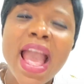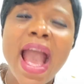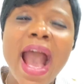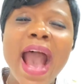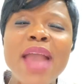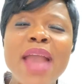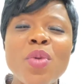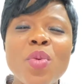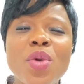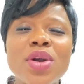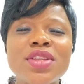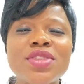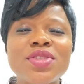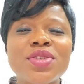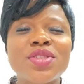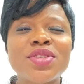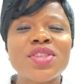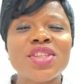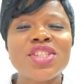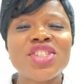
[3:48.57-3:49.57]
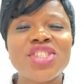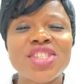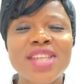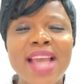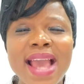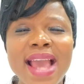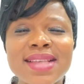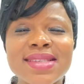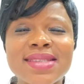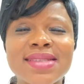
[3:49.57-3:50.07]
I want to
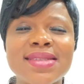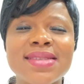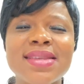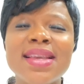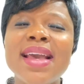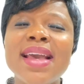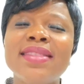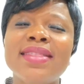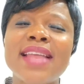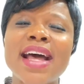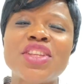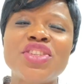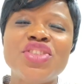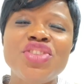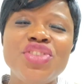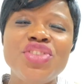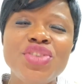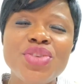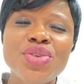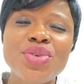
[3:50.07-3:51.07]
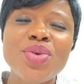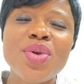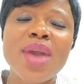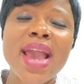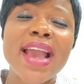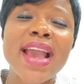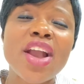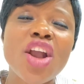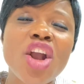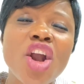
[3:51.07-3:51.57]
suggest that you
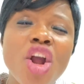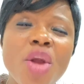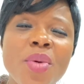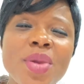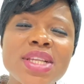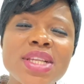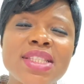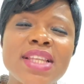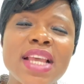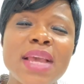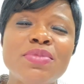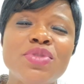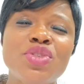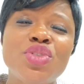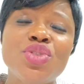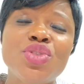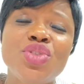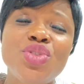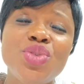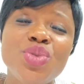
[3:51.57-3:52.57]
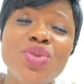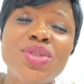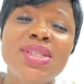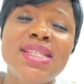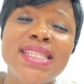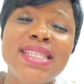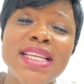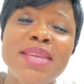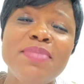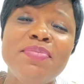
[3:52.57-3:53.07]
encourage them to do
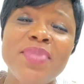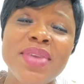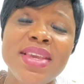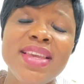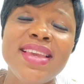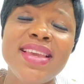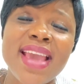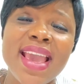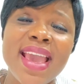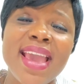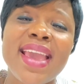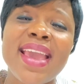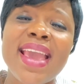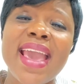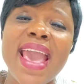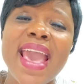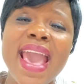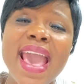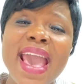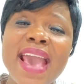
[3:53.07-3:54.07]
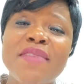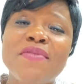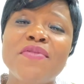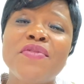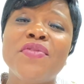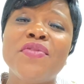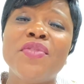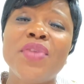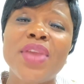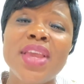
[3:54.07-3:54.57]
DPA
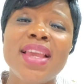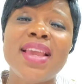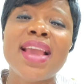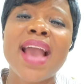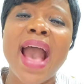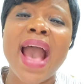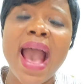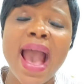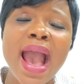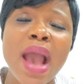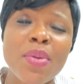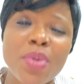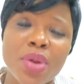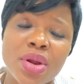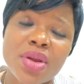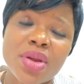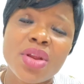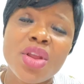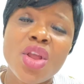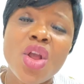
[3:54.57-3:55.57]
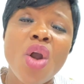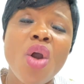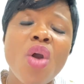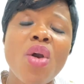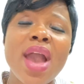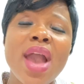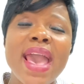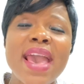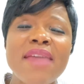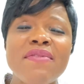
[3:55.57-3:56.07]
every hour.
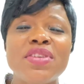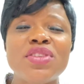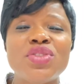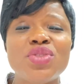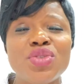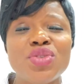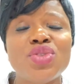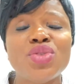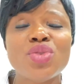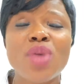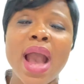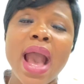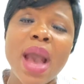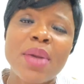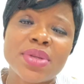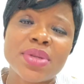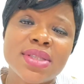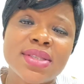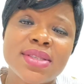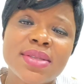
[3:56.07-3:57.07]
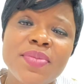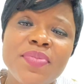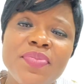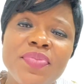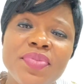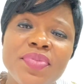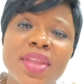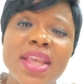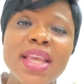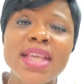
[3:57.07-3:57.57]
Or every 2 hours.
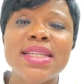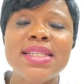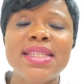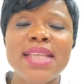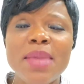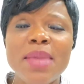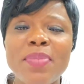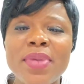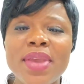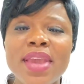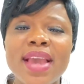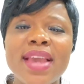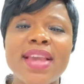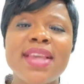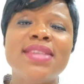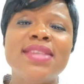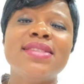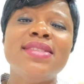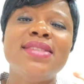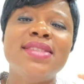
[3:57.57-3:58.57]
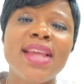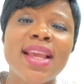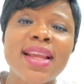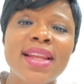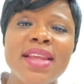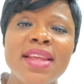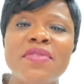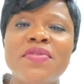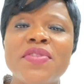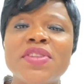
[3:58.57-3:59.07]
DPA is
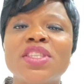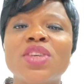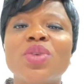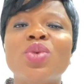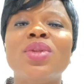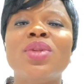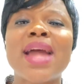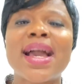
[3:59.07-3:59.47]
daily physical